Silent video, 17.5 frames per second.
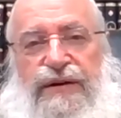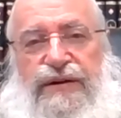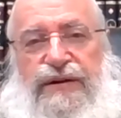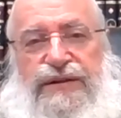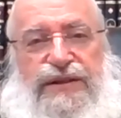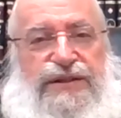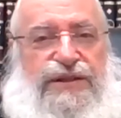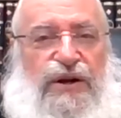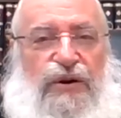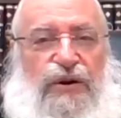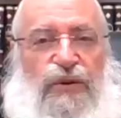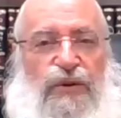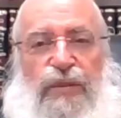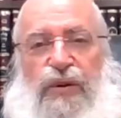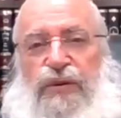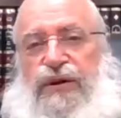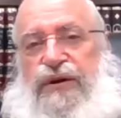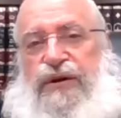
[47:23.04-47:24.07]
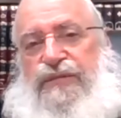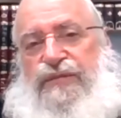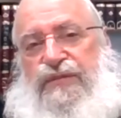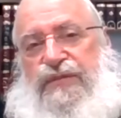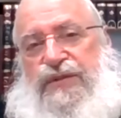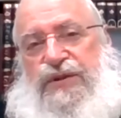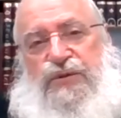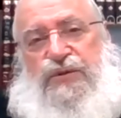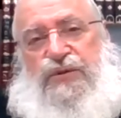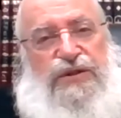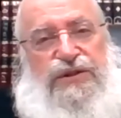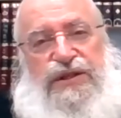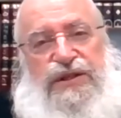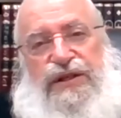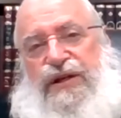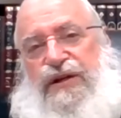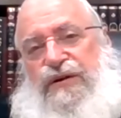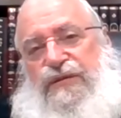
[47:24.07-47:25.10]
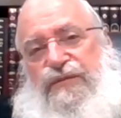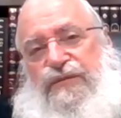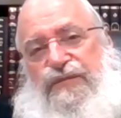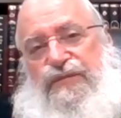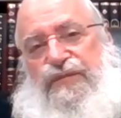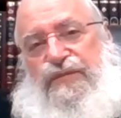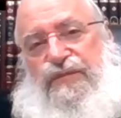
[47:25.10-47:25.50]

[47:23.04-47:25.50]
It's a ceremony. It's once a year.